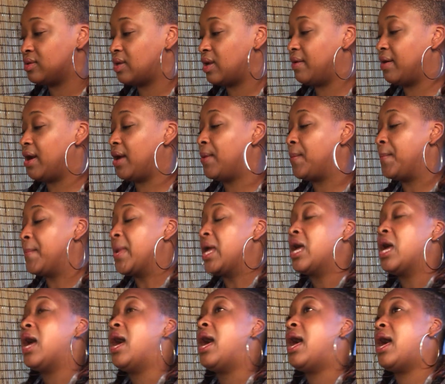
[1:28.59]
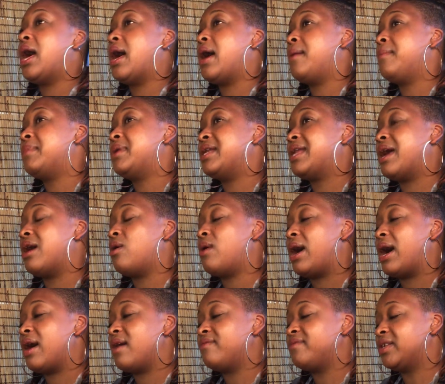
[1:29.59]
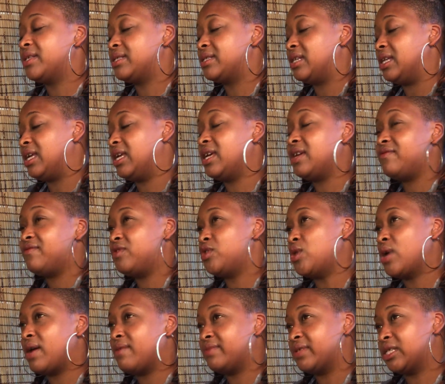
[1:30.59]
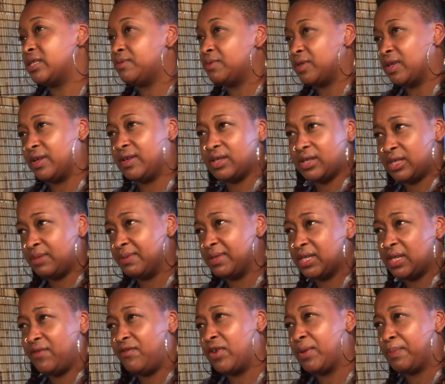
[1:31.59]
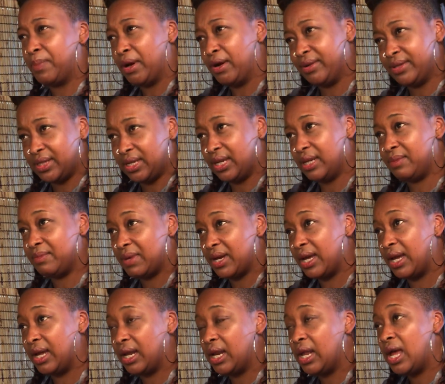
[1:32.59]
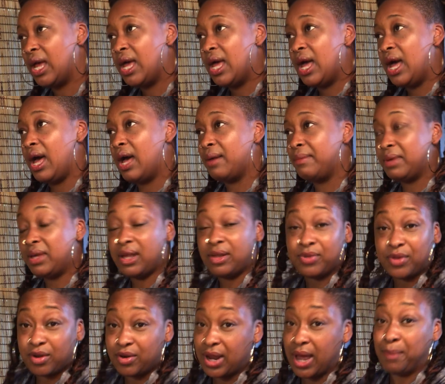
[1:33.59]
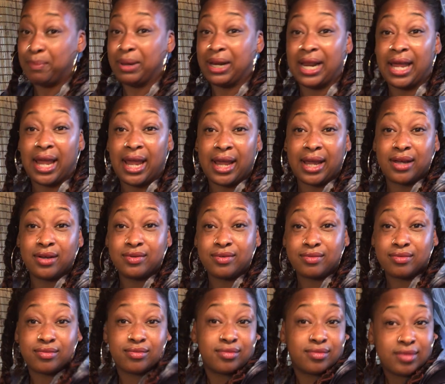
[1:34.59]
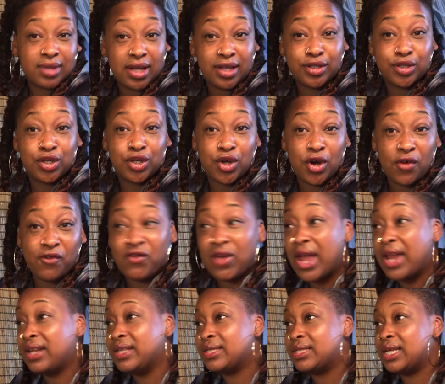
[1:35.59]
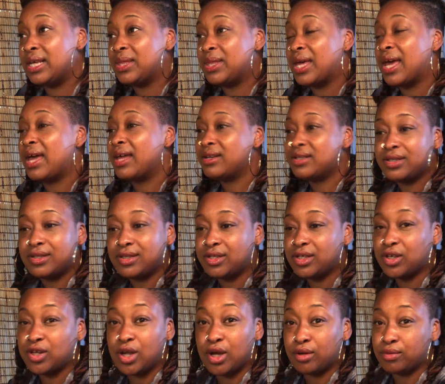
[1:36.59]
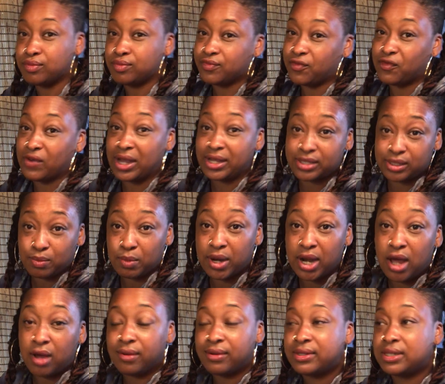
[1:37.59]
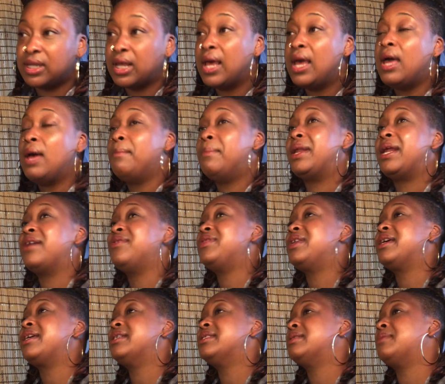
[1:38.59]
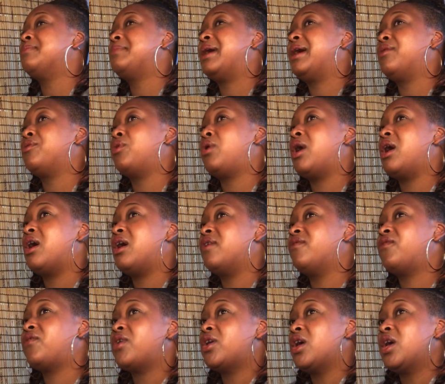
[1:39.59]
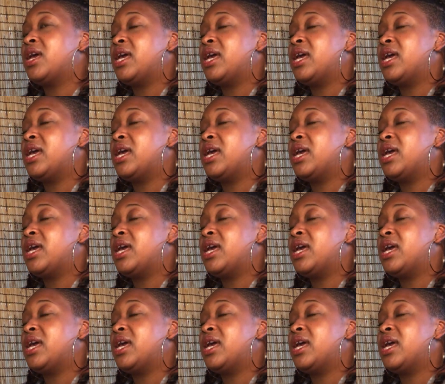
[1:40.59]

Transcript: all right um, now obviously if you have a, sp a specific person in mind um, and they're not playing into your fantasy then you know find someone else but i think it's a matter of